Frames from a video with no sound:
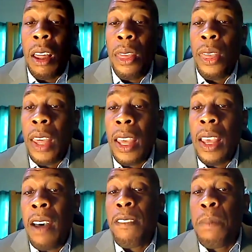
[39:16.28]
they
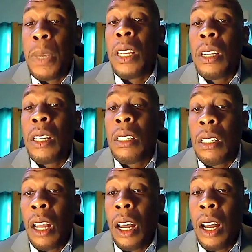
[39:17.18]
have been
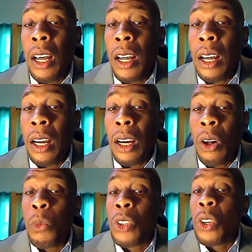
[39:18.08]
uh,
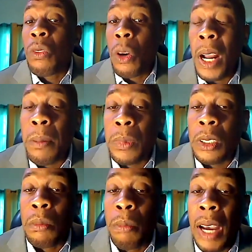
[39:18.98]
almost overwhelmed
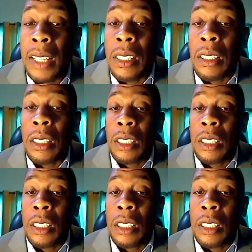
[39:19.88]
by the,